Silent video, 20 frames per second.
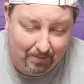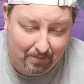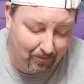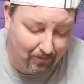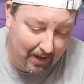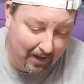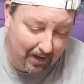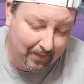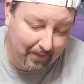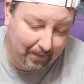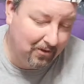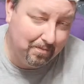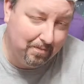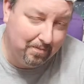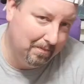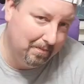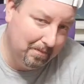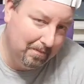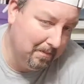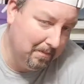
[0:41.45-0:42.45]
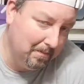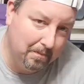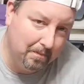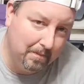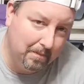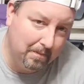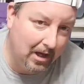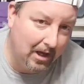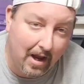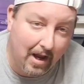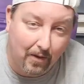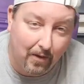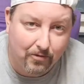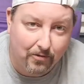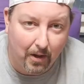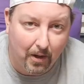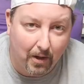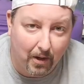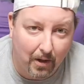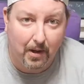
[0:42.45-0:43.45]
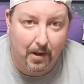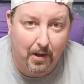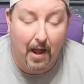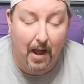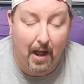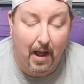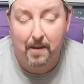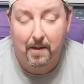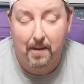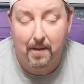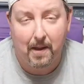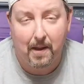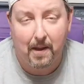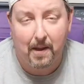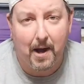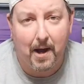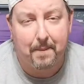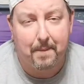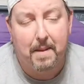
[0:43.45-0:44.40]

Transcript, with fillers: Frankly, it's my channel, so I'll do it how the hell I want.